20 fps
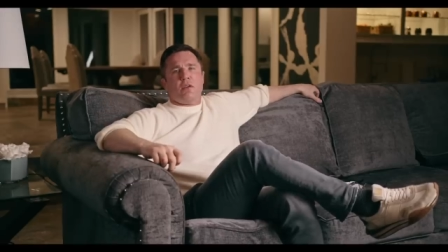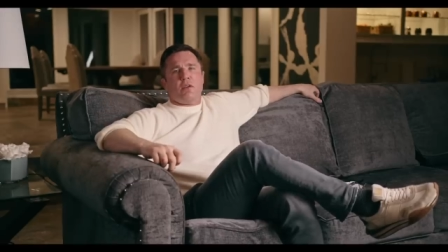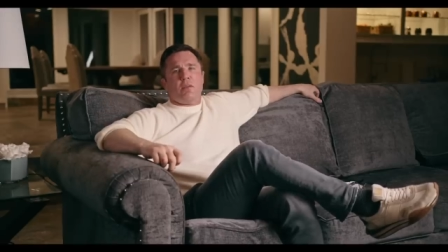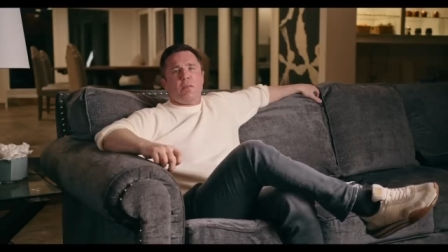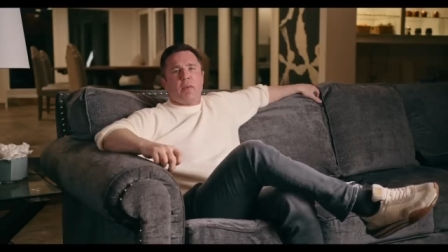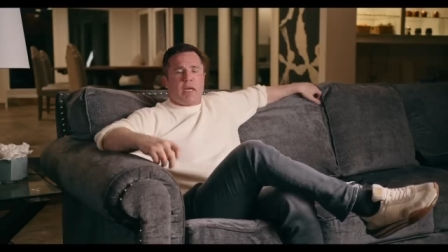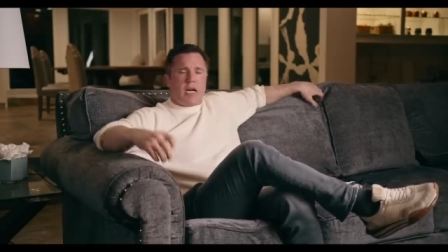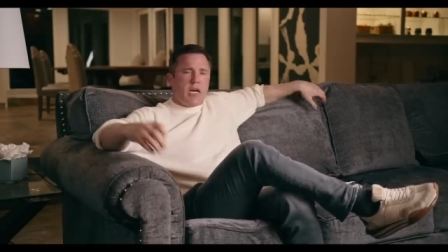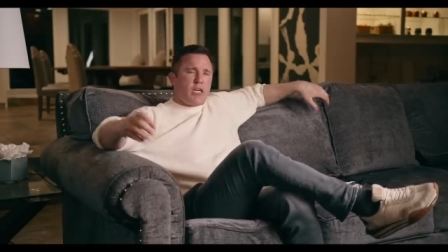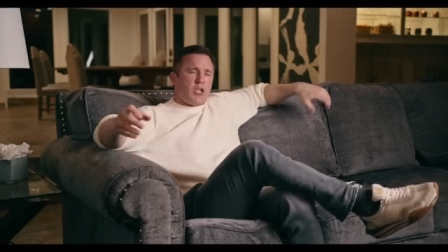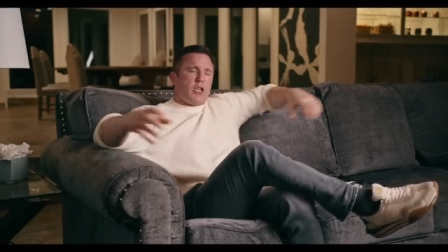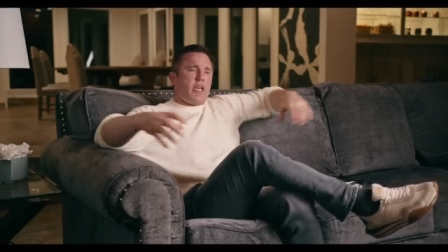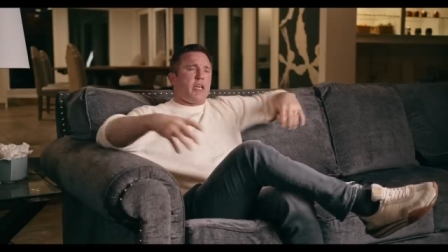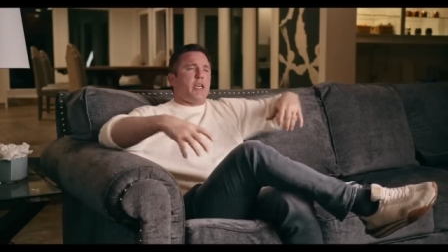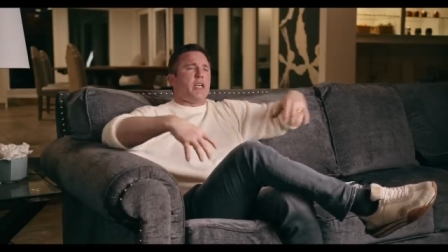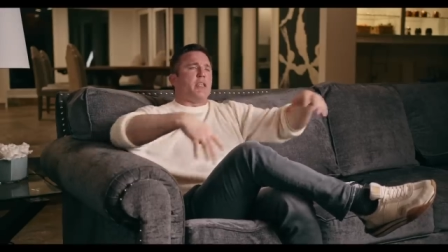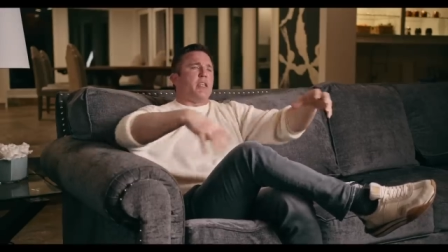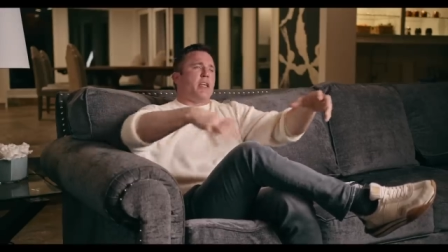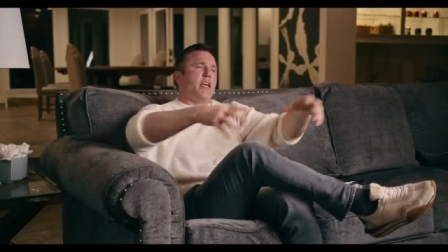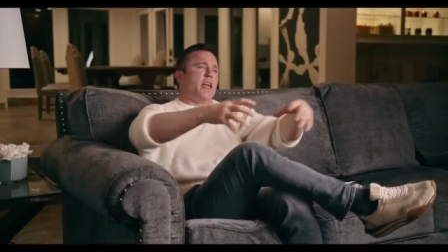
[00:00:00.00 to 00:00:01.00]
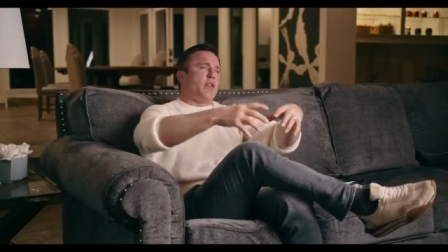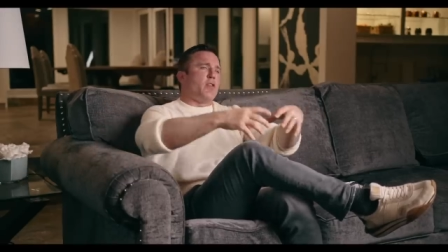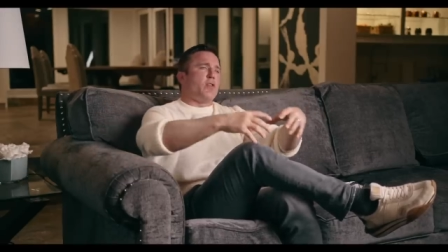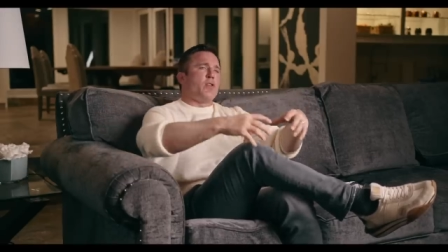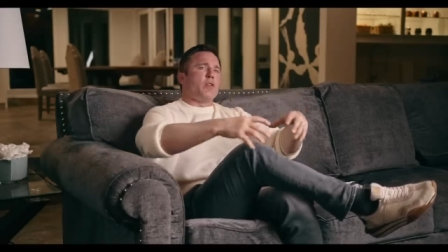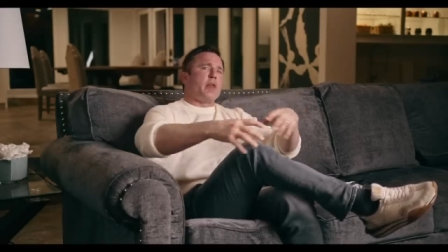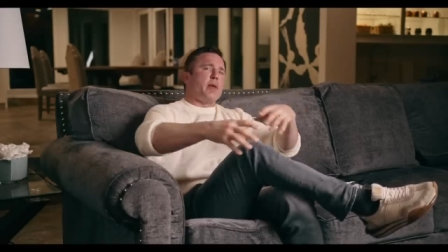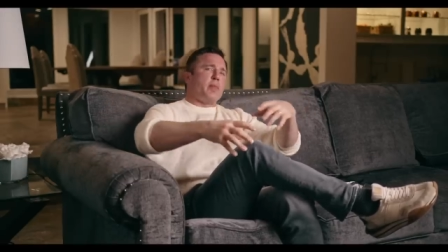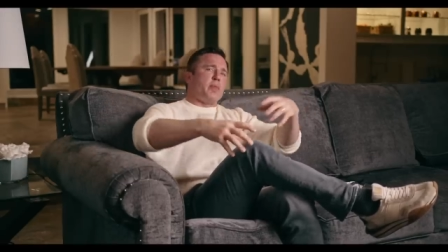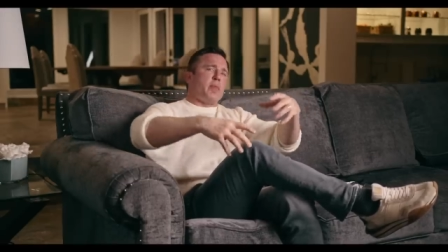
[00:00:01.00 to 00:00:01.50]
I mean, guys like get together
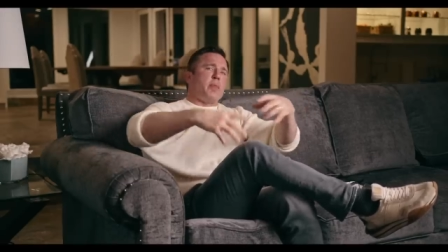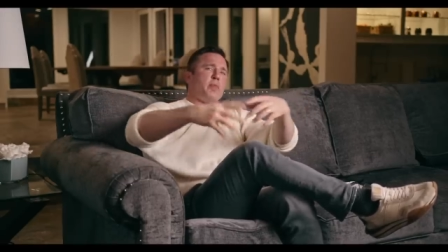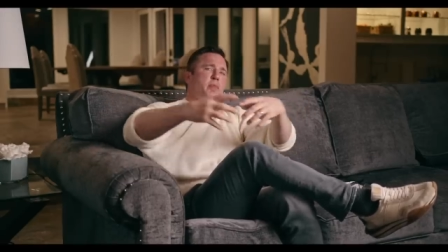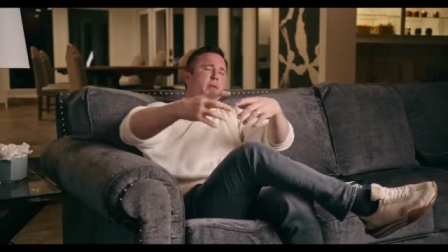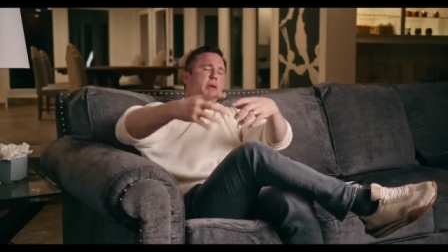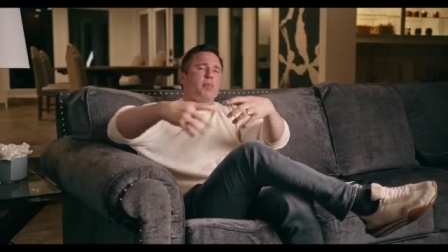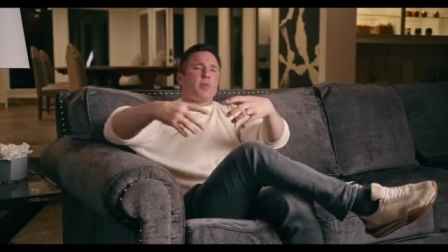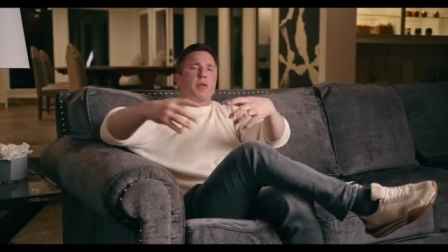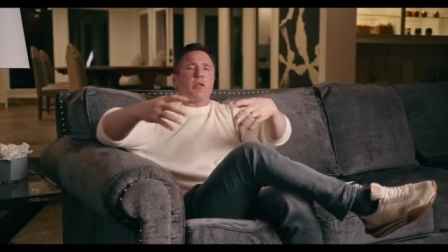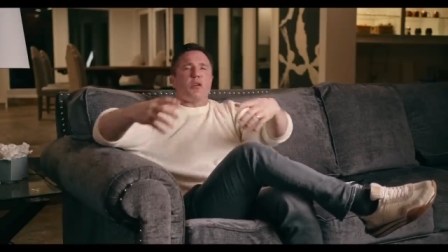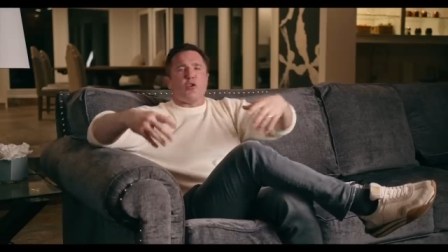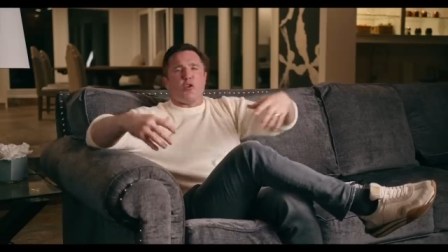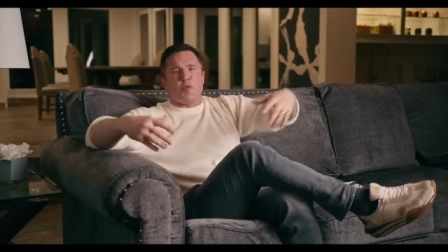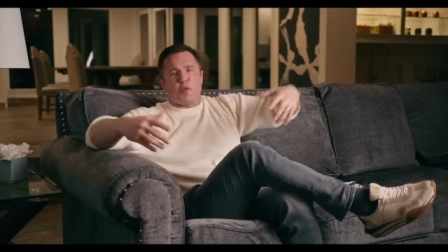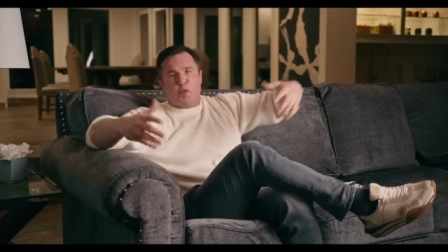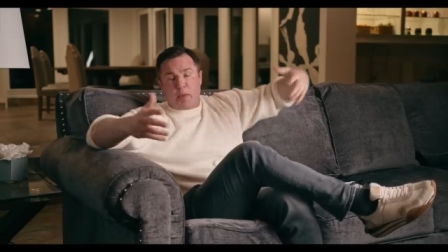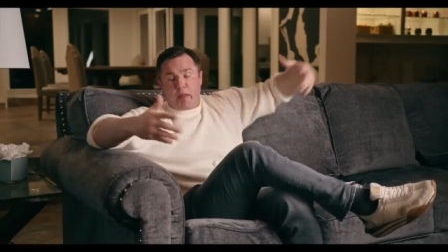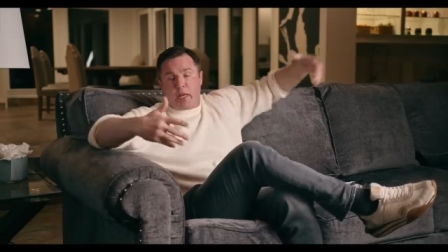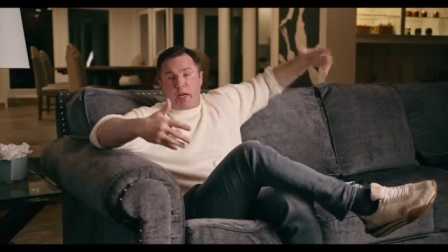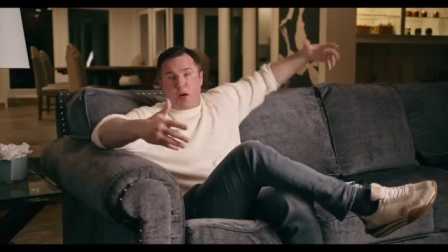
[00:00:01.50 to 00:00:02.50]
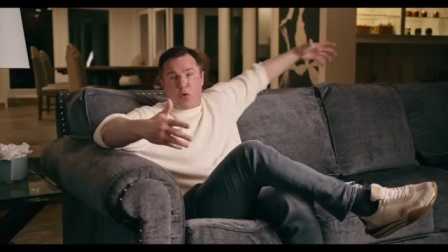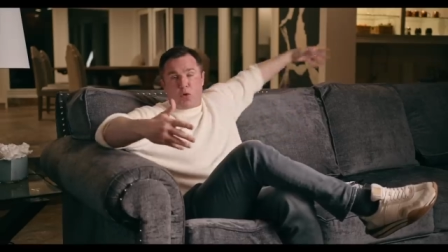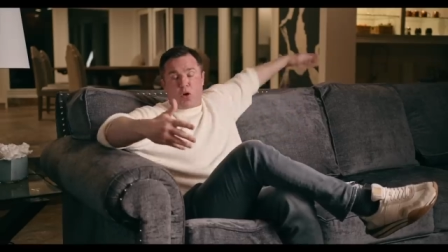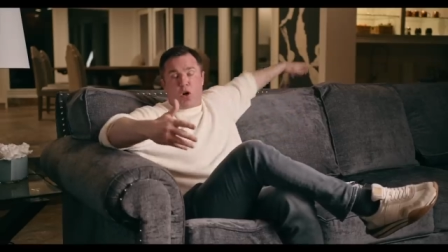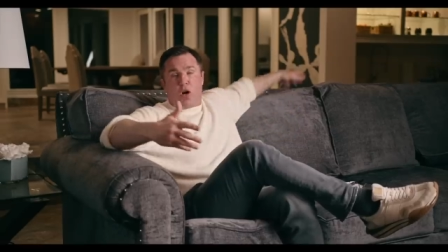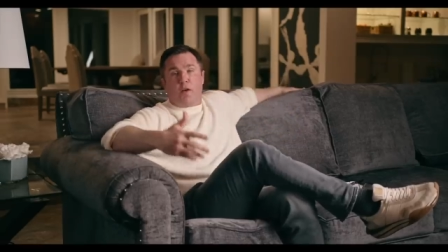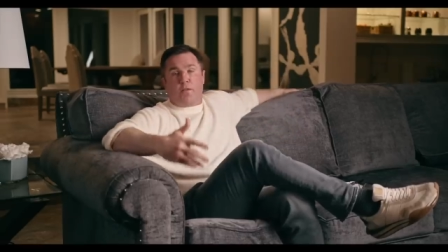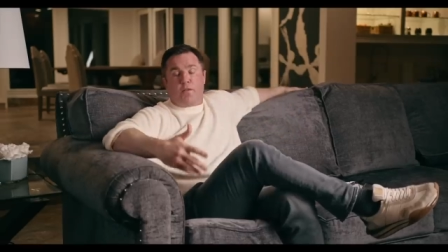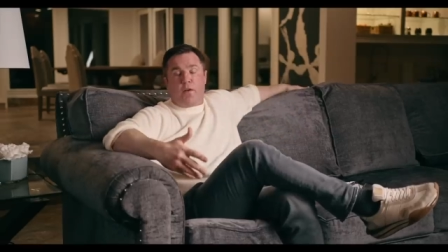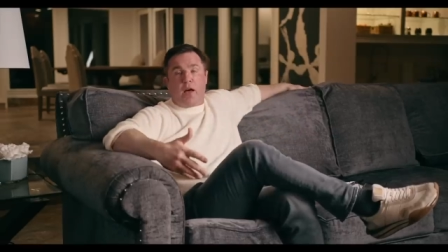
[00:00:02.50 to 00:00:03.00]
and they play hoops, but they don't
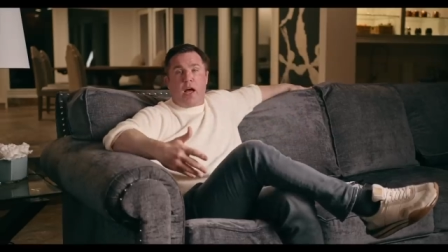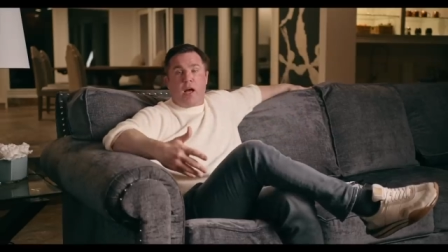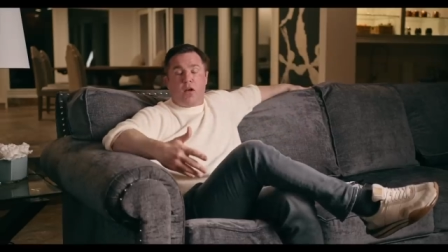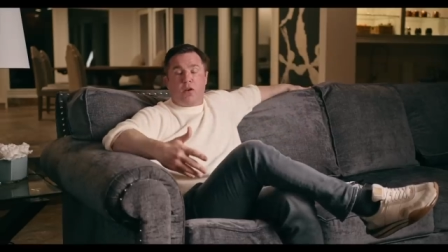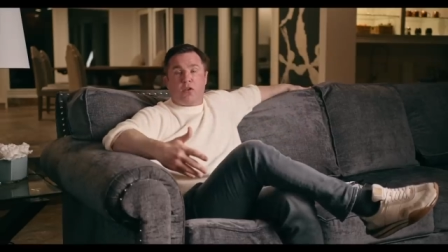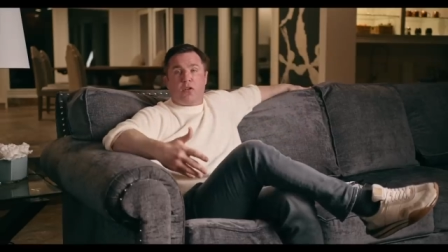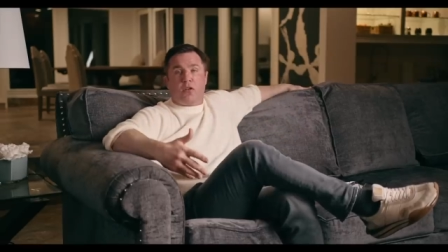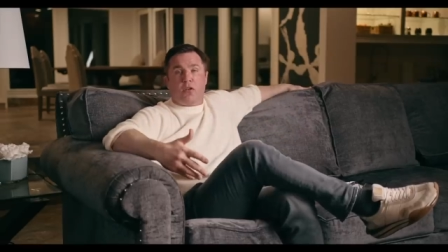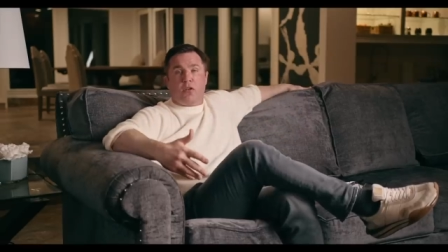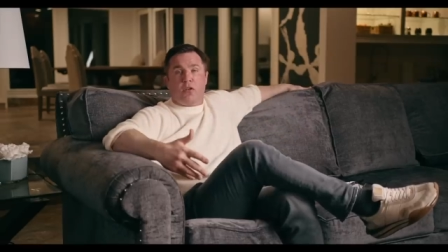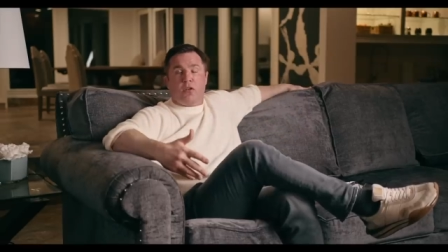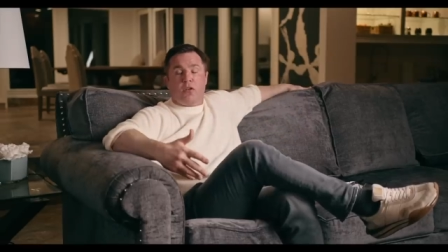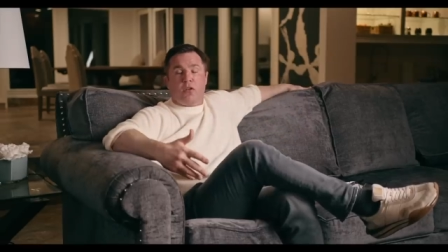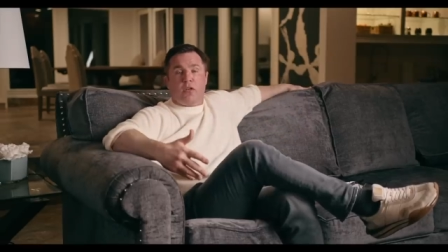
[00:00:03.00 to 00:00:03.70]
call fouls.